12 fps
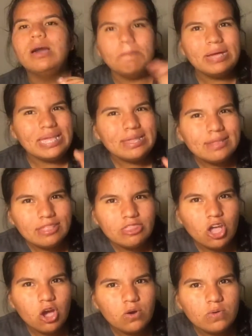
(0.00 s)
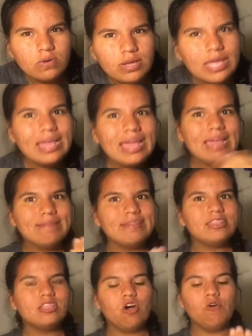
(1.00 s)
But is it though? Is
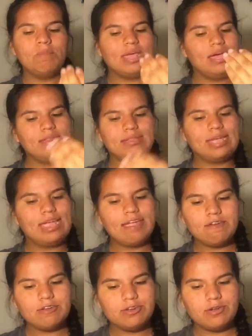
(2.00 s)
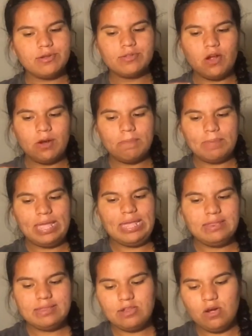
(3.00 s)
it though? Because the characters are
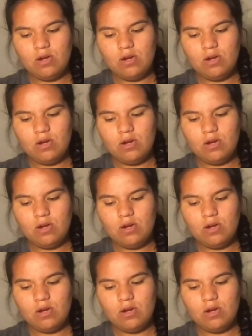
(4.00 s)
based